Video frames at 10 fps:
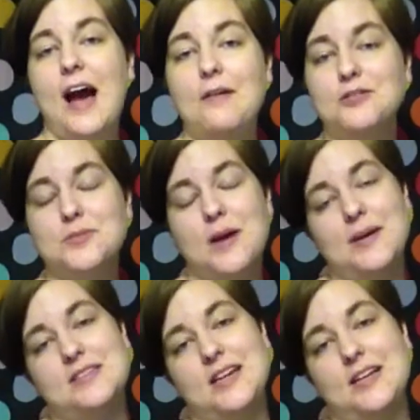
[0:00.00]
I will do my
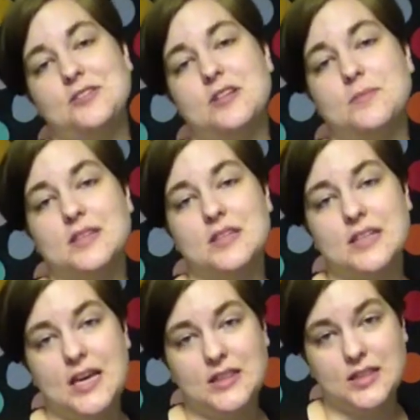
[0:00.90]
best to answer them
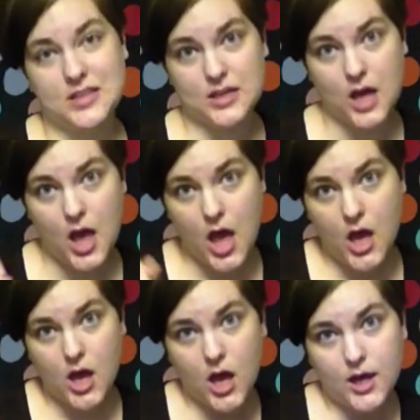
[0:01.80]
in the
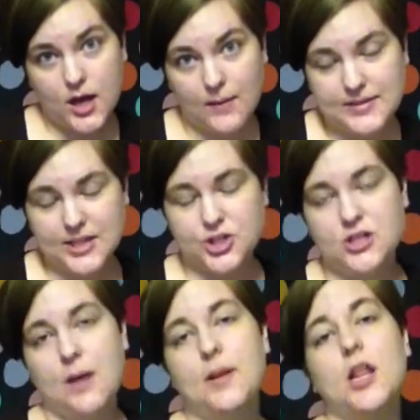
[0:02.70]
comment section
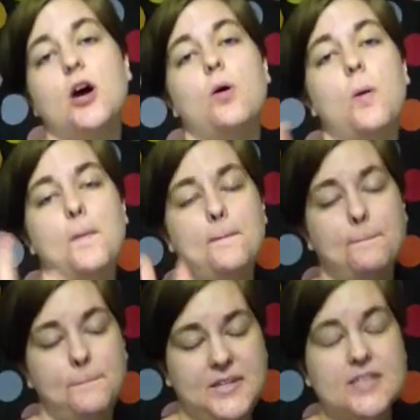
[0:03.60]
down below.
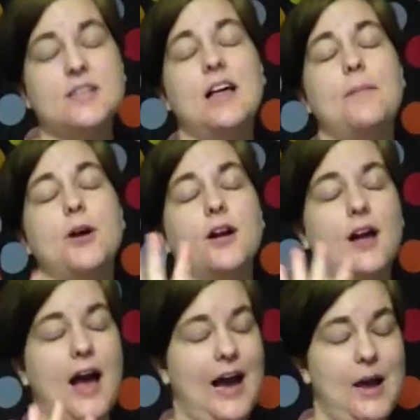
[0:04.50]
Disclaimer,
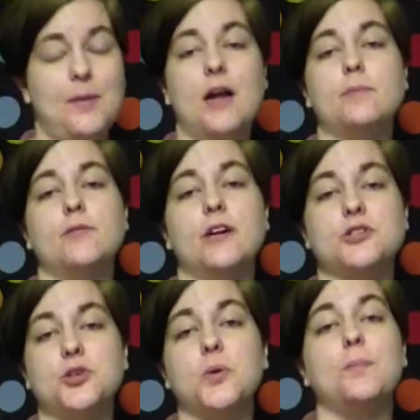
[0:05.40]
I am not a
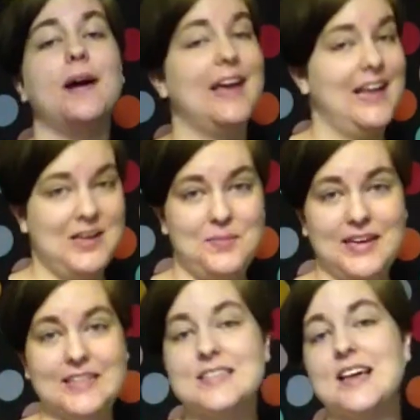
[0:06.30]
professional by any
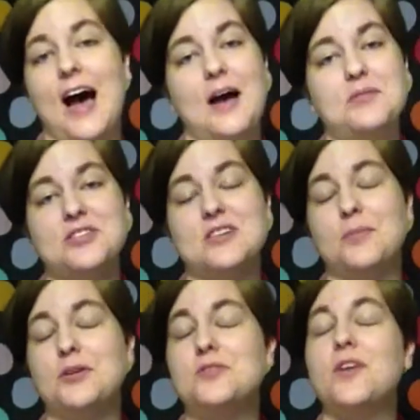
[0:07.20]
means. I am just
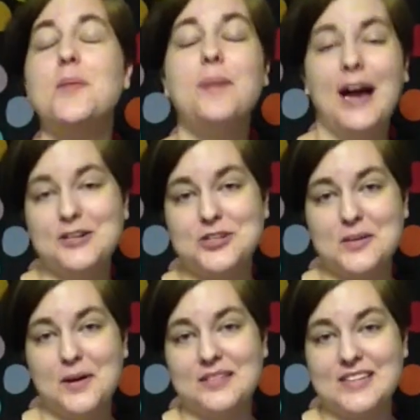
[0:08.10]
someone who's very passionate
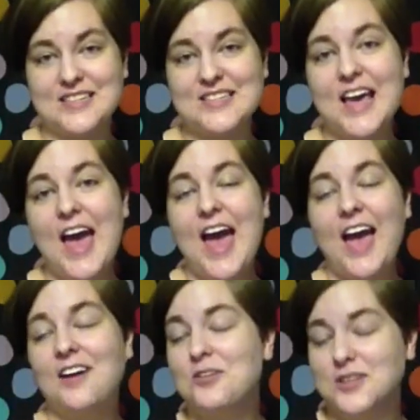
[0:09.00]
about this
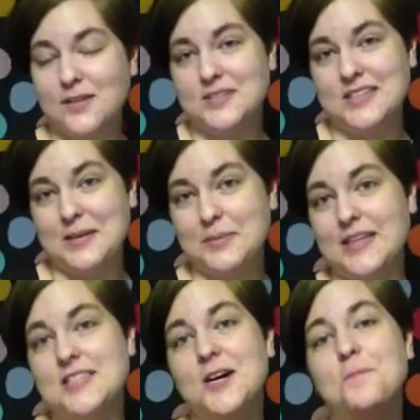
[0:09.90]
and who loves it deeply.
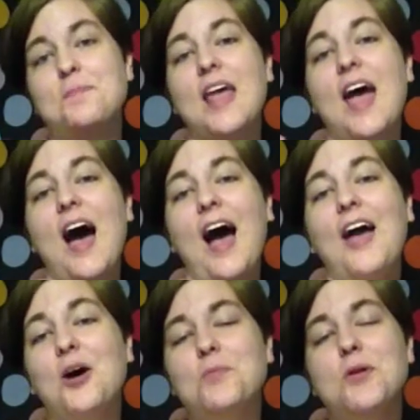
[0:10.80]
So I
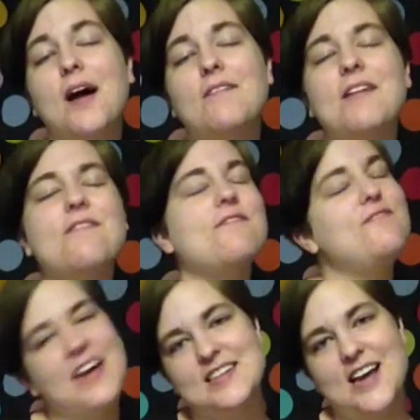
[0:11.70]
hope you have a
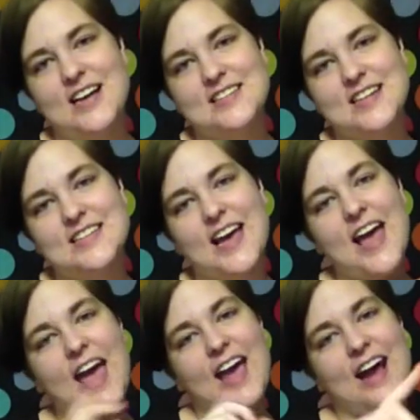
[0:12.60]
fantastic day,
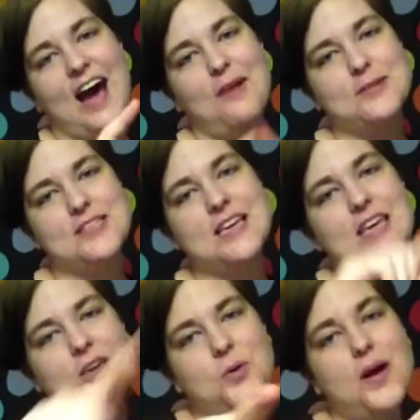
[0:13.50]
and I will see
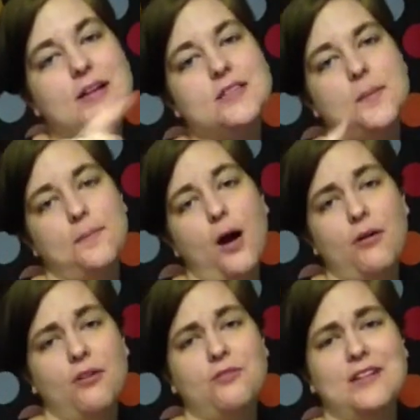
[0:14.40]
you
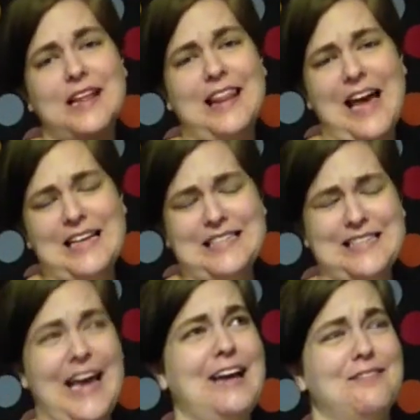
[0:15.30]
tomorrow for the last
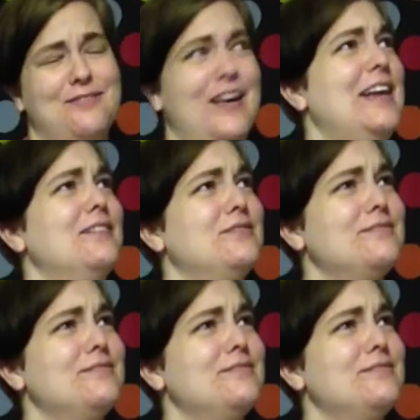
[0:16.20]
day of Reddit.